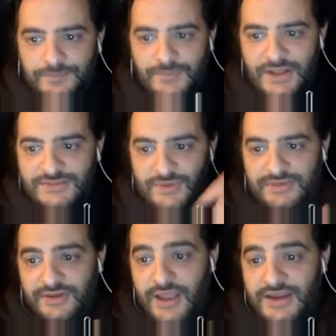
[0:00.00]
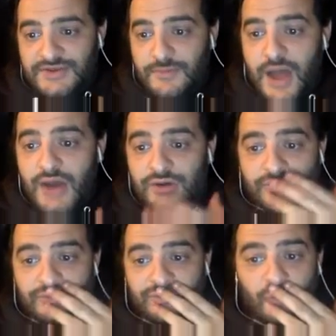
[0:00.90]
thing. I need to
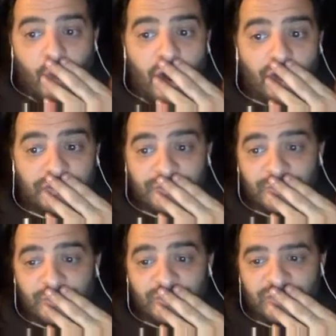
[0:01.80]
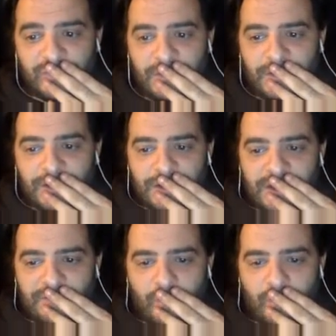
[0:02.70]
monitor this Wall news. If